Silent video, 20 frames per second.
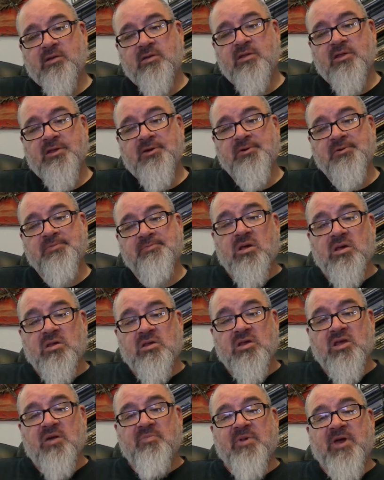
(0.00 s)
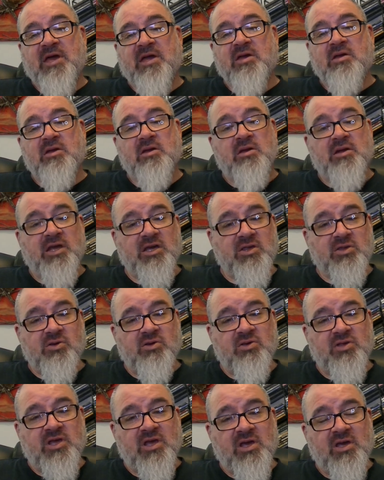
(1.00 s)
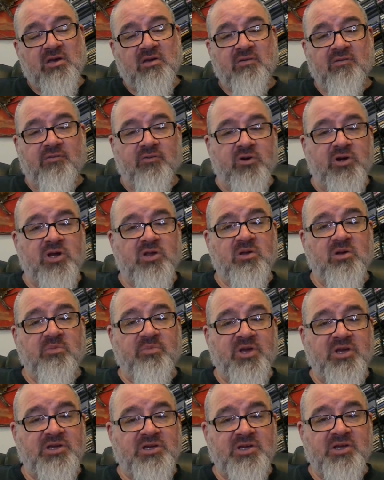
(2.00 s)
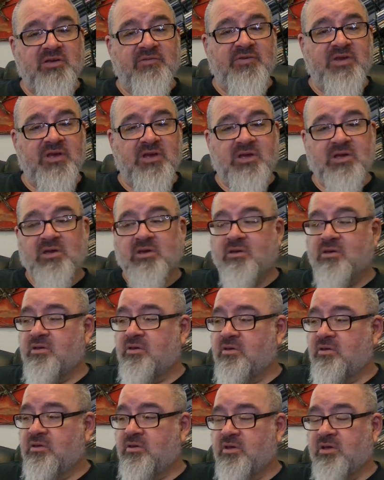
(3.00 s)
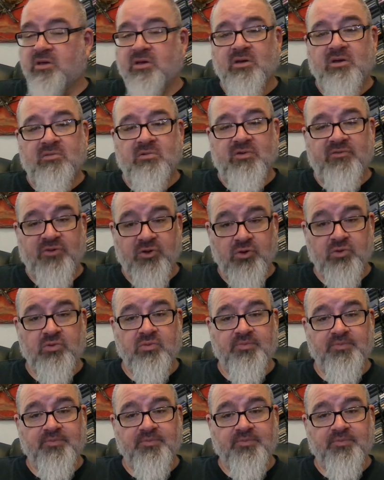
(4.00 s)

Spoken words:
So stop back next Thursday for another Binge TV review.